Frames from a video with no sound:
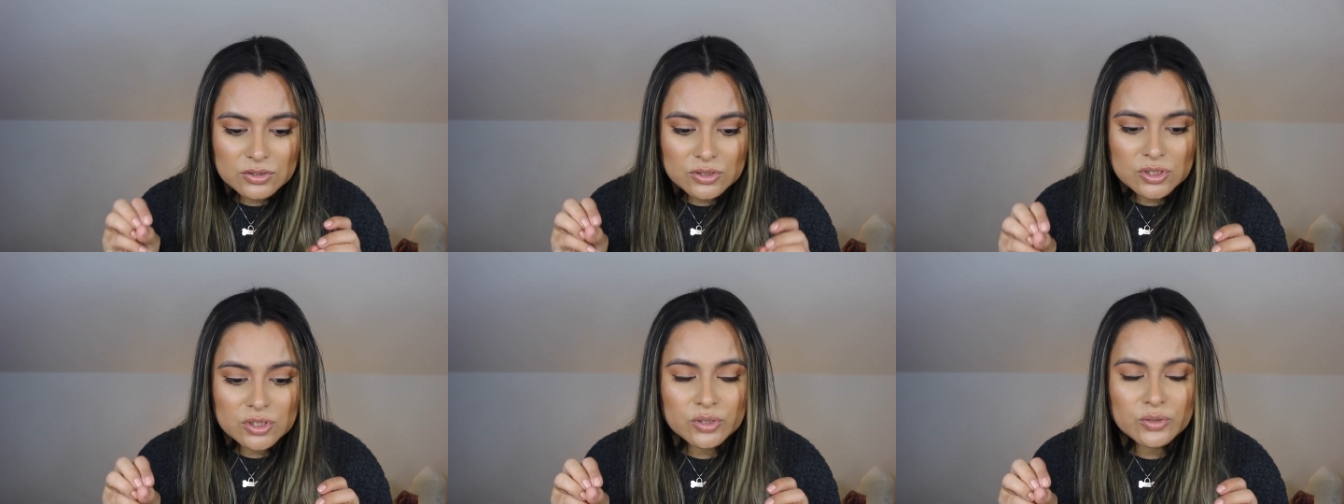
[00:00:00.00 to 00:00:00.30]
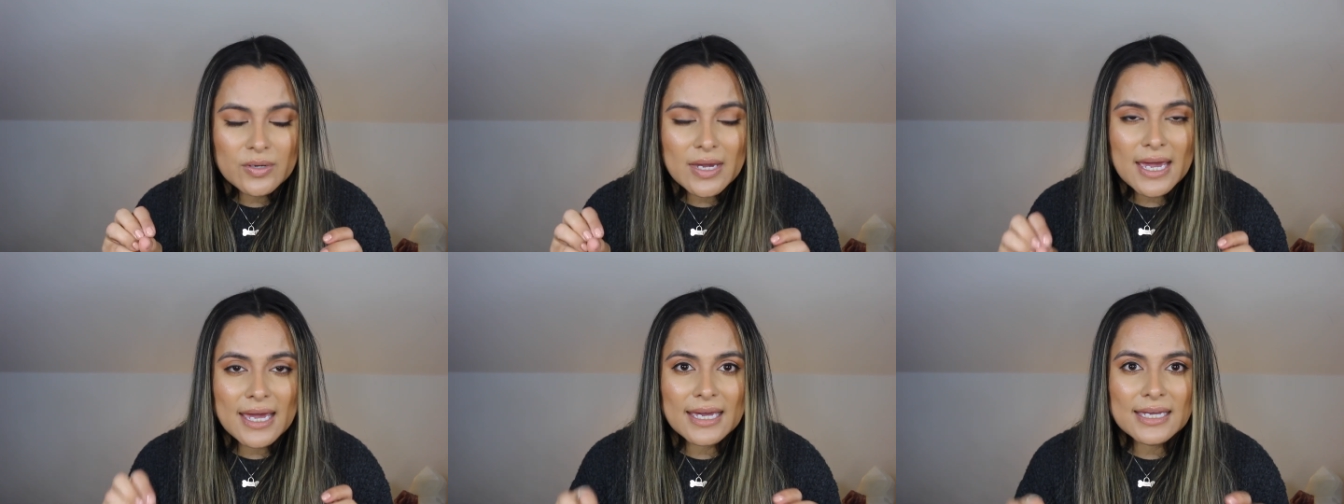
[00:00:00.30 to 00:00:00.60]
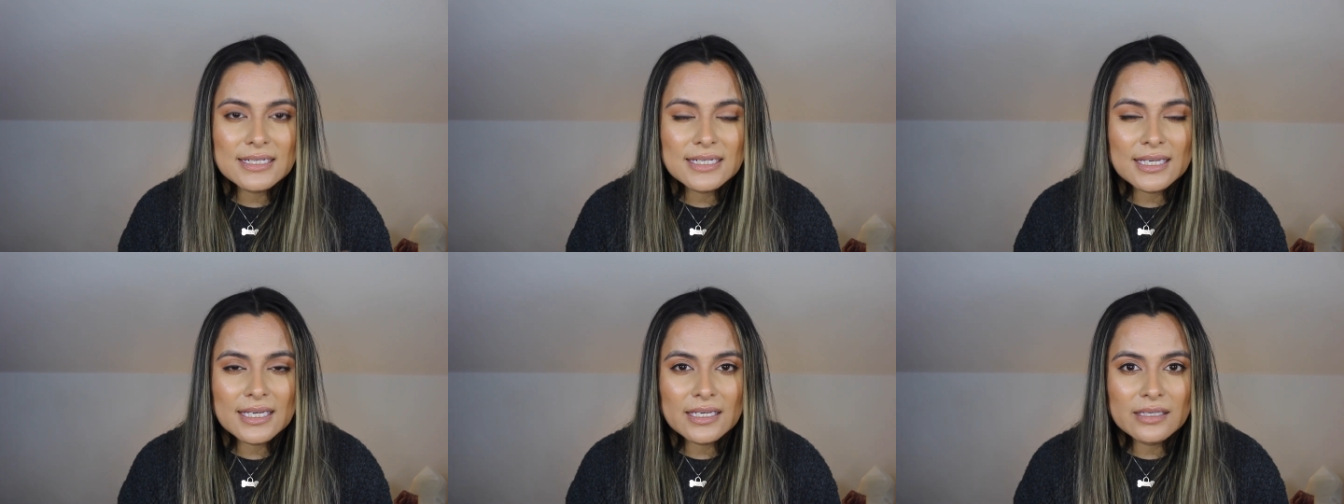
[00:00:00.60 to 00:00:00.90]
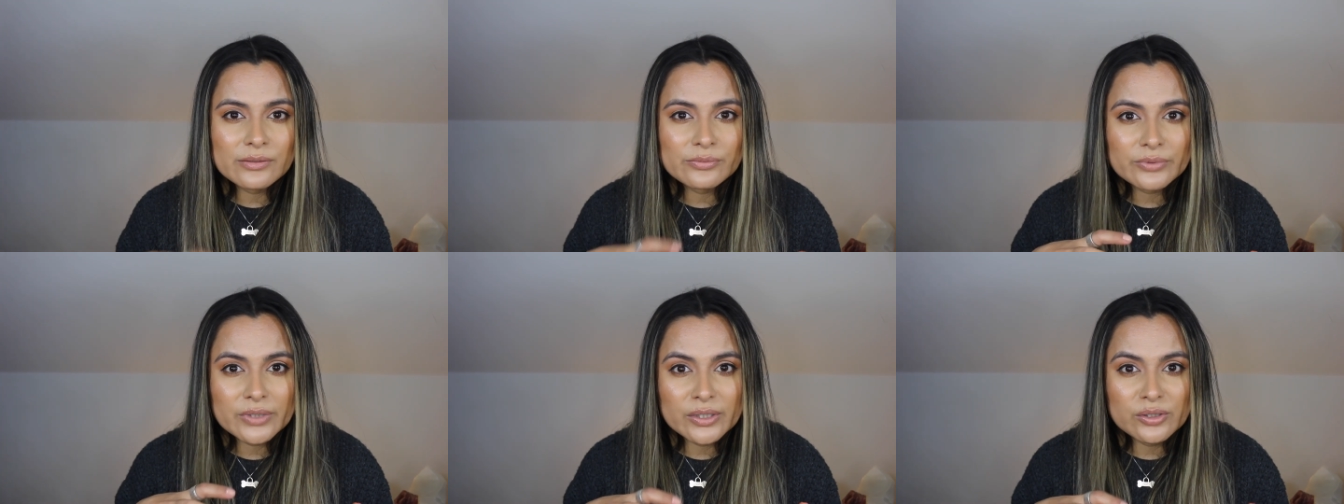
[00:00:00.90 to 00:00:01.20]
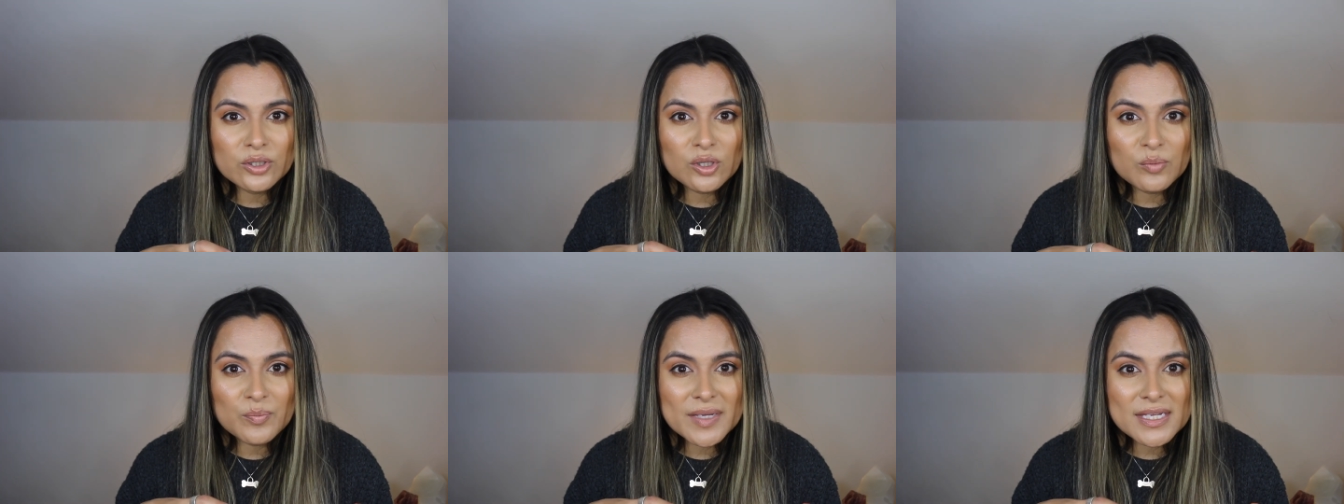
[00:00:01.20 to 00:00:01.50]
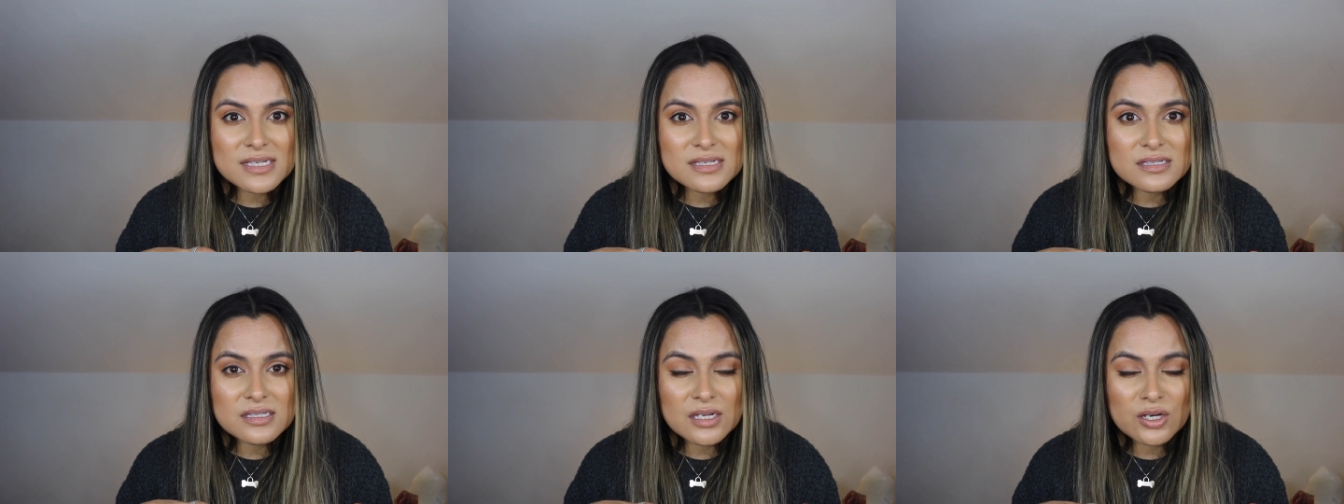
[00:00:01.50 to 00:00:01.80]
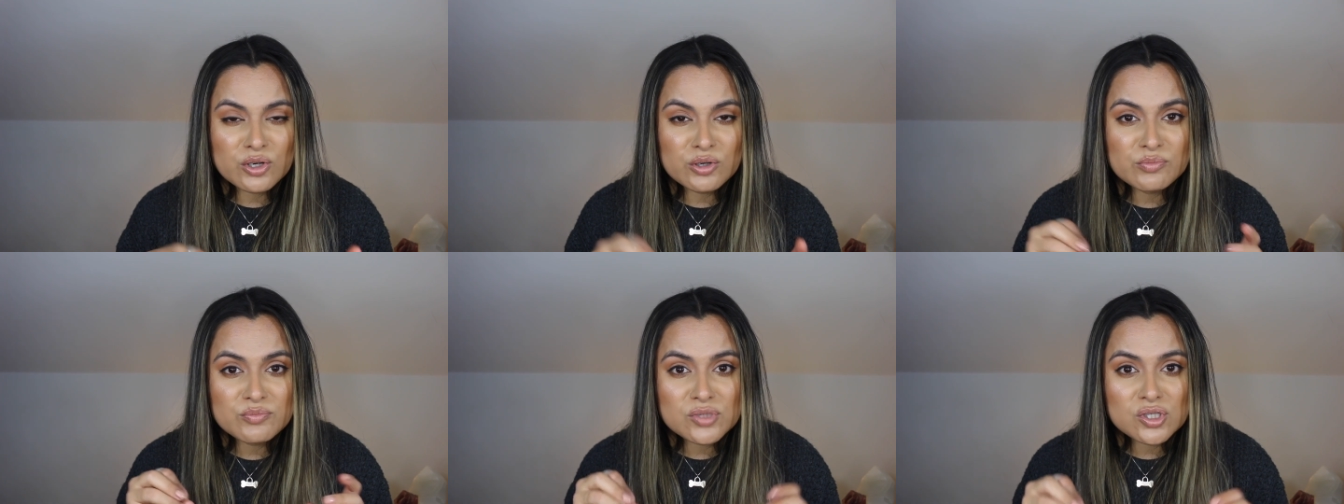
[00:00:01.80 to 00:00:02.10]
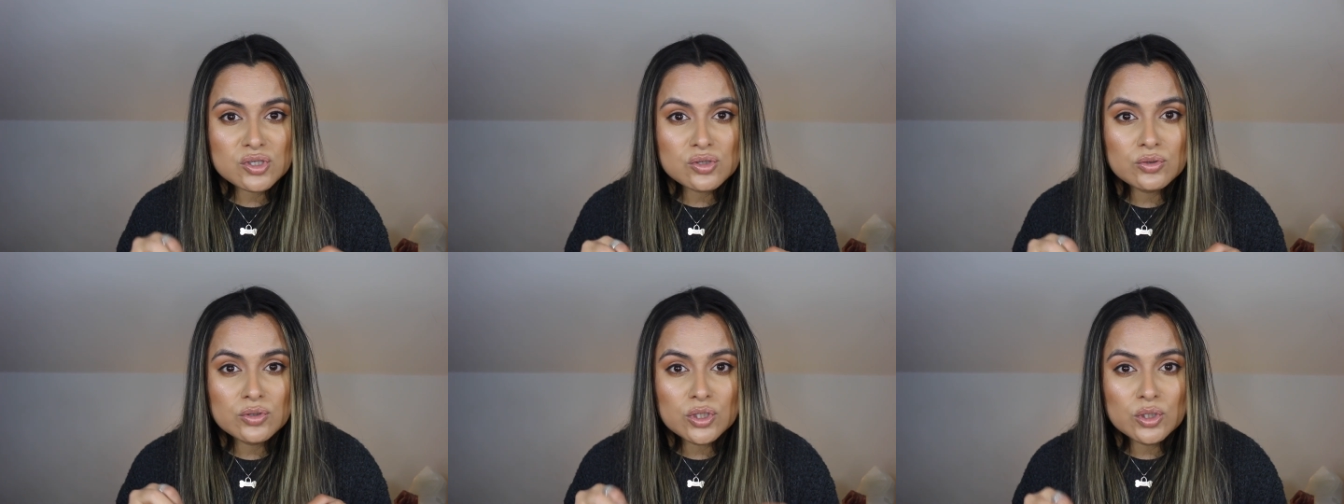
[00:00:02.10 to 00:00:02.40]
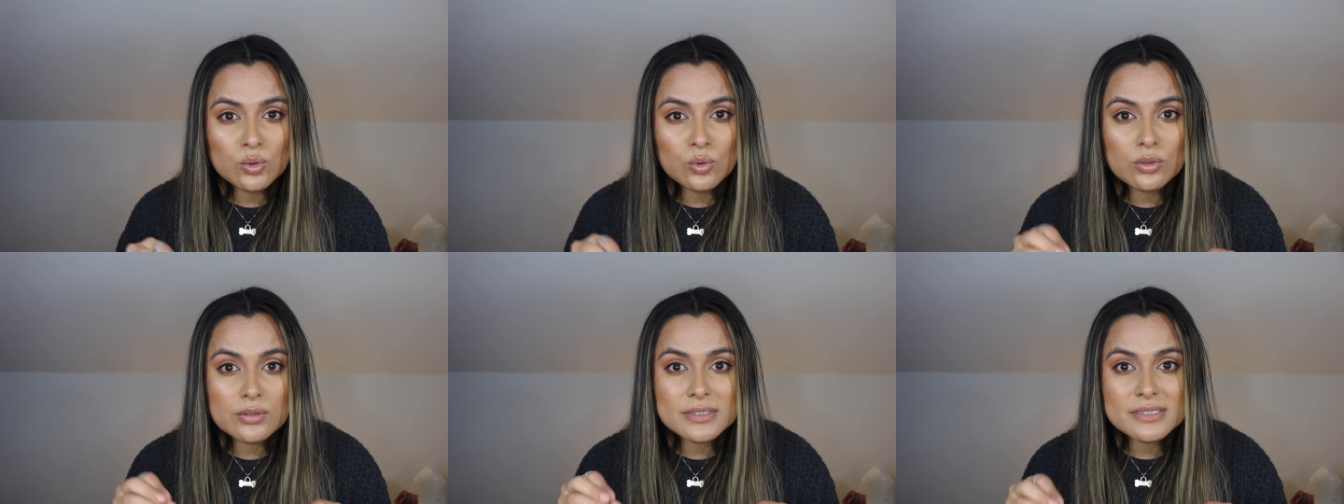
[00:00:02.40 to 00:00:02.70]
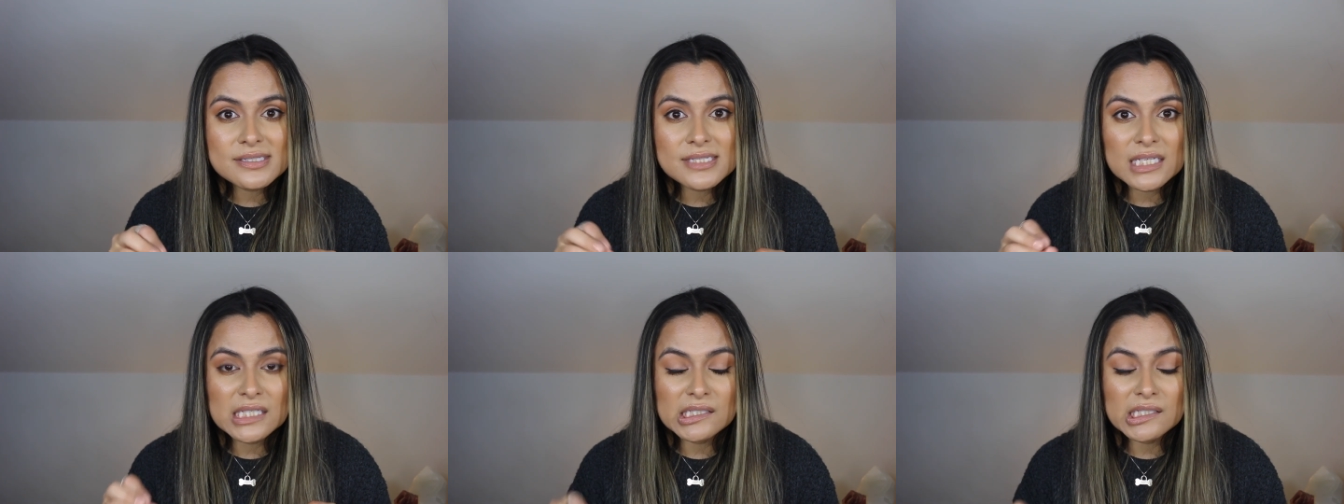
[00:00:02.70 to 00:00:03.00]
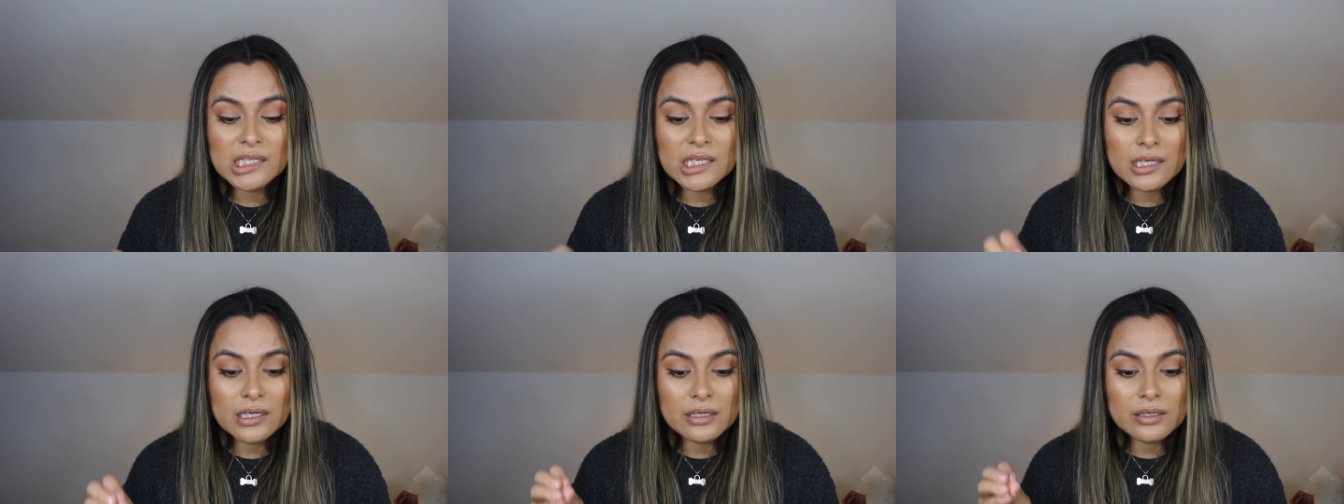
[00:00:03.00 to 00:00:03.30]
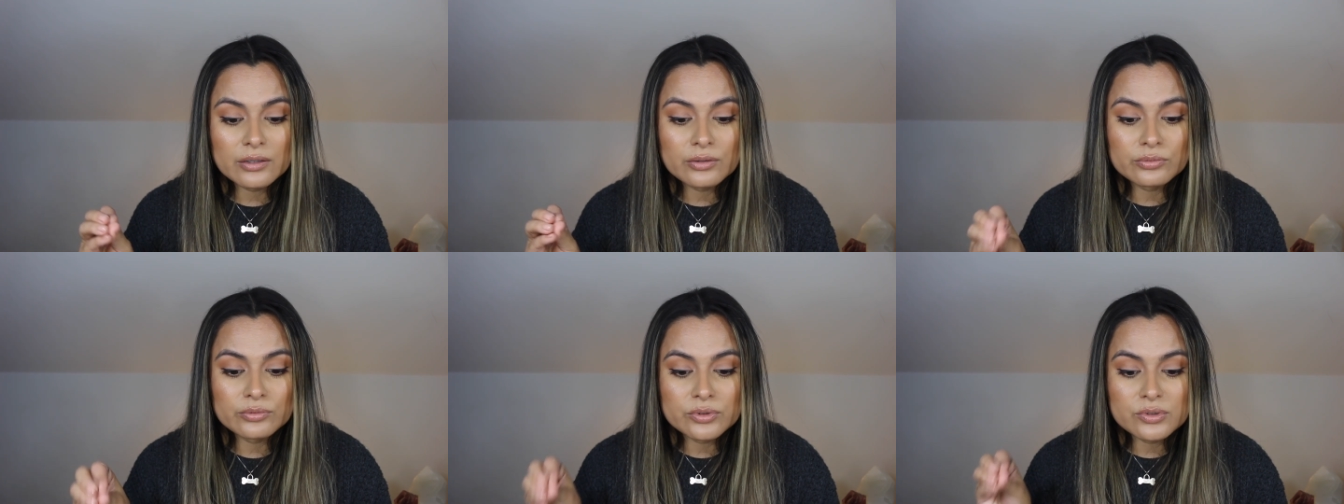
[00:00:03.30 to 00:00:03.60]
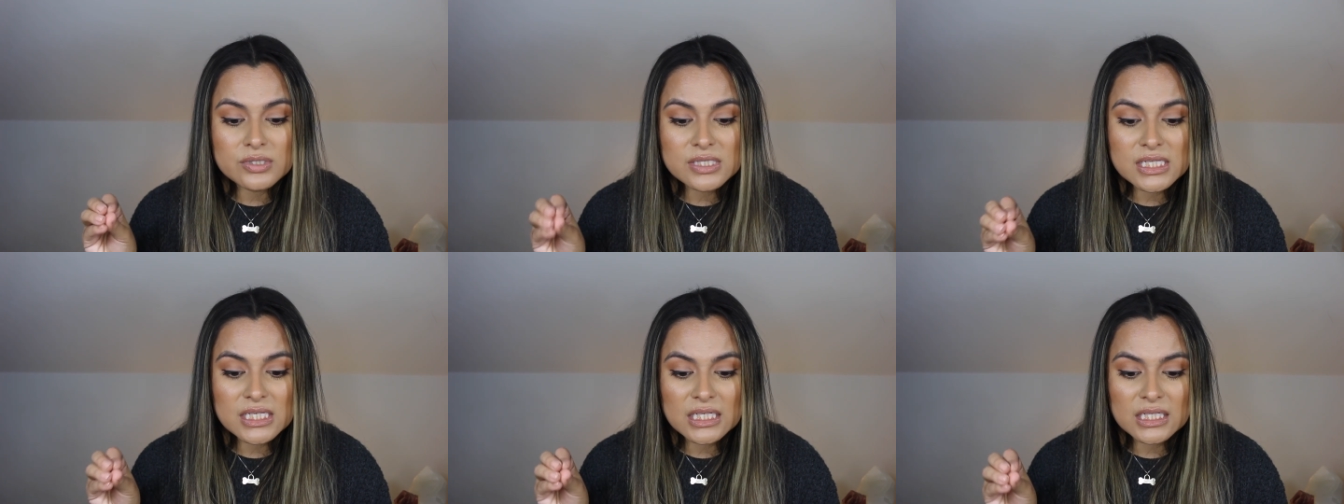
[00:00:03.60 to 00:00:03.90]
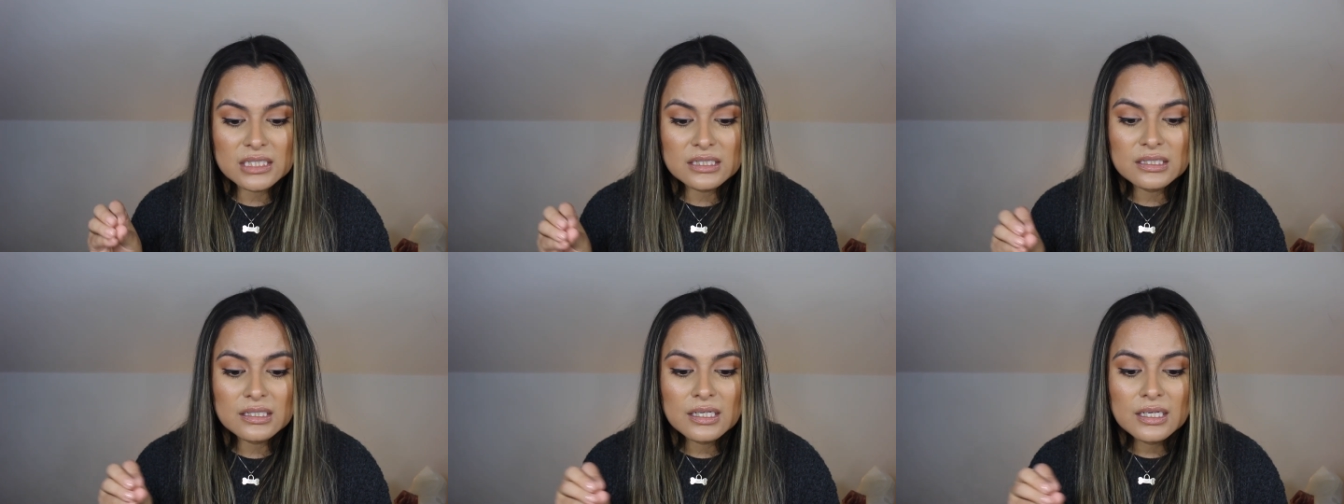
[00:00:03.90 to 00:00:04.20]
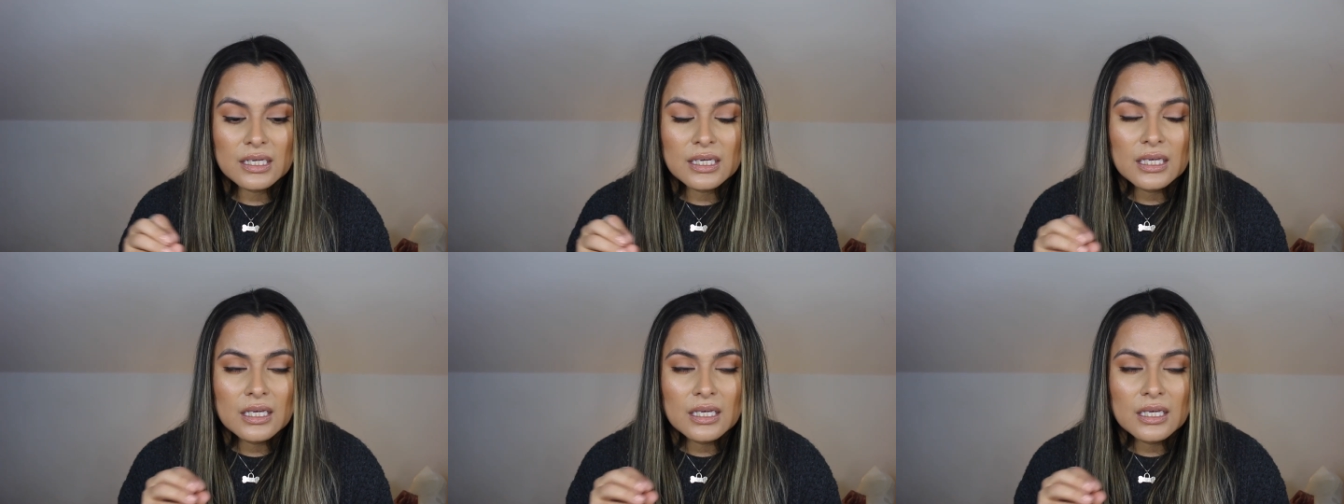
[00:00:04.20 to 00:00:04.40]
to add a retinol based serum to your skincare routine.